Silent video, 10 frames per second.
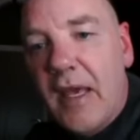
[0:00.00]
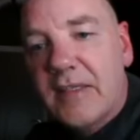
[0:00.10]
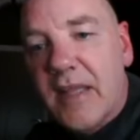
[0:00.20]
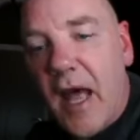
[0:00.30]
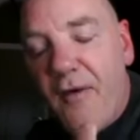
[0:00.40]

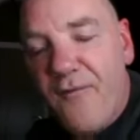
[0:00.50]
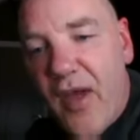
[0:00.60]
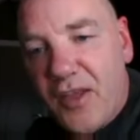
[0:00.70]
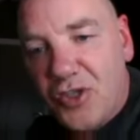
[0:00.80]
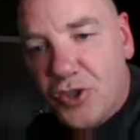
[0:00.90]
is that
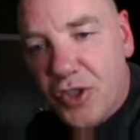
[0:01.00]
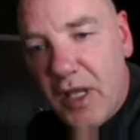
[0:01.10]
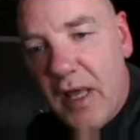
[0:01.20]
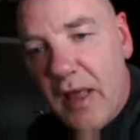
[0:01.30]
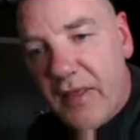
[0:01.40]

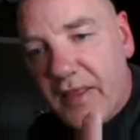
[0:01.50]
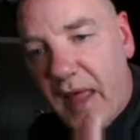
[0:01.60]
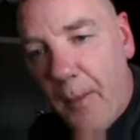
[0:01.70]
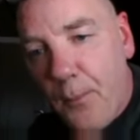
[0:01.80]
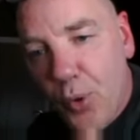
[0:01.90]
eventually
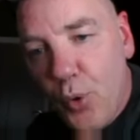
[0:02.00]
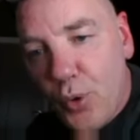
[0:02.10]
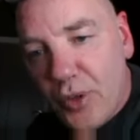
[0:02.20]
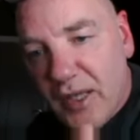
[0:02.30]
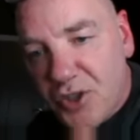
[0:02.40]
that book,